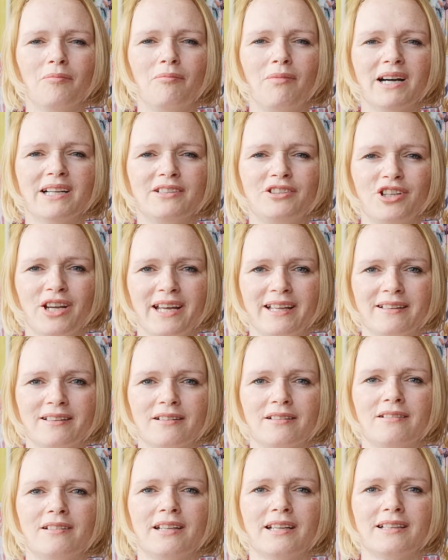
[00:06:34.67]
my
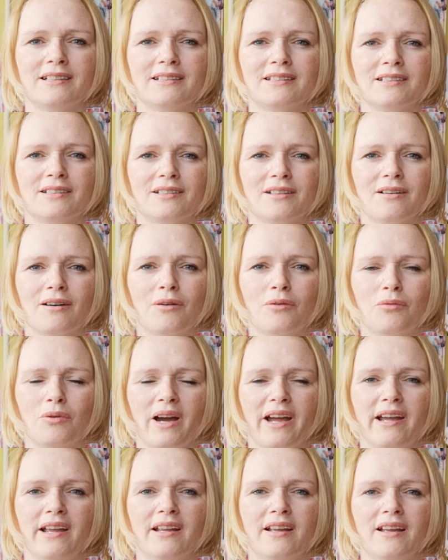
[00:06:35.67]
gentleness
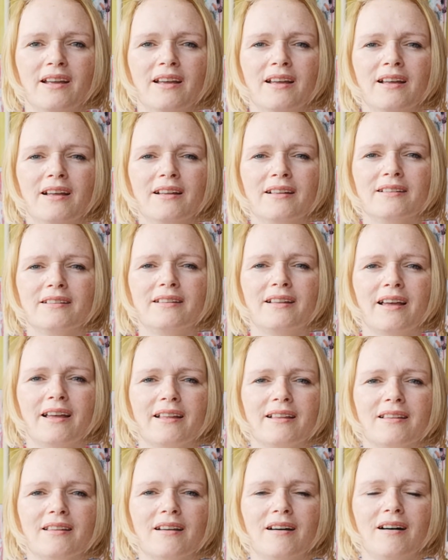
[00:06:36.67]
away,
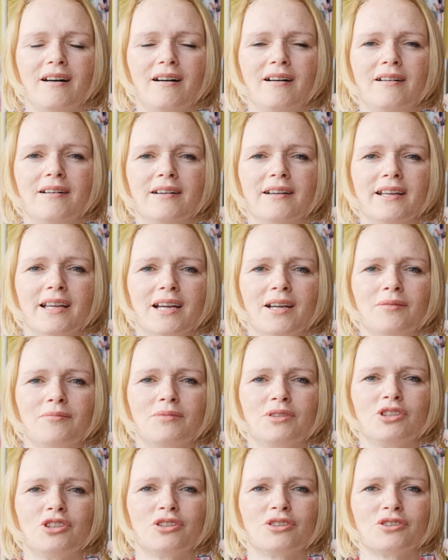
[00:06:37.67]
that I
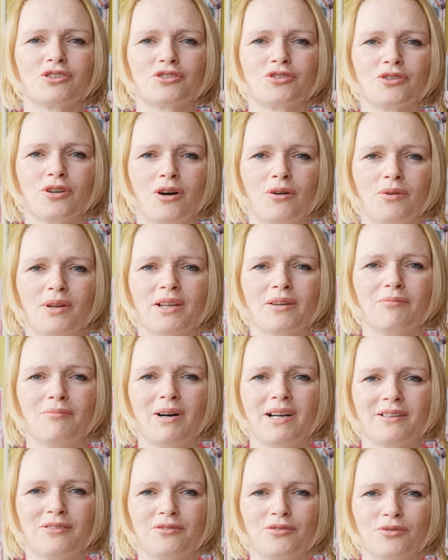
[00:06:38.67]
am just showing
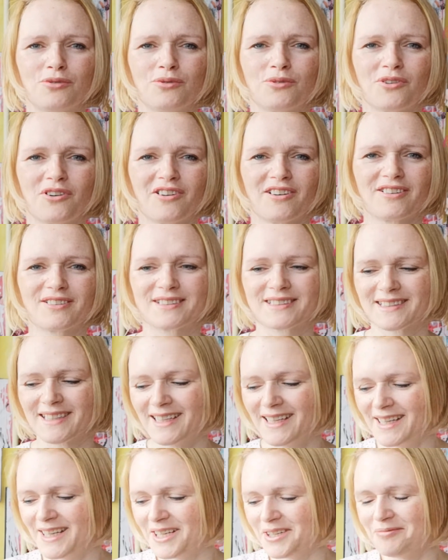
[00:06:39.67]
my true colors.
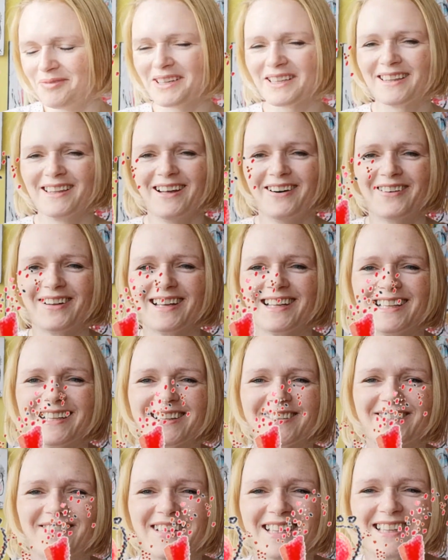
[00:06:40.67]
But now a
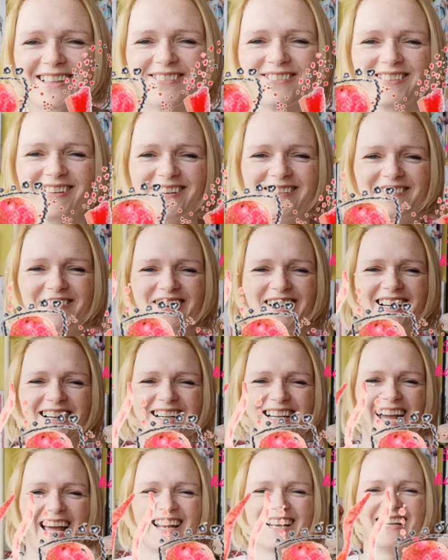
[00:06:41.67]
little bit of coffee
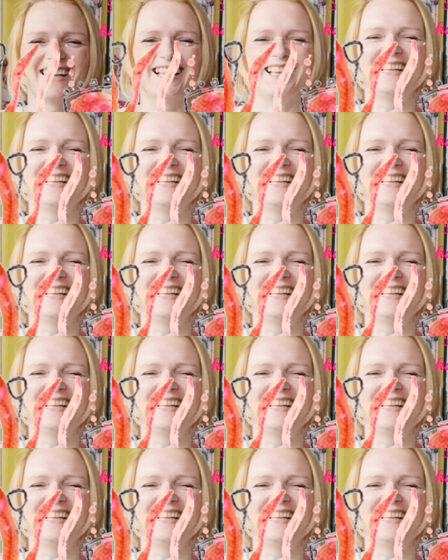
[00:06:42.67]
again.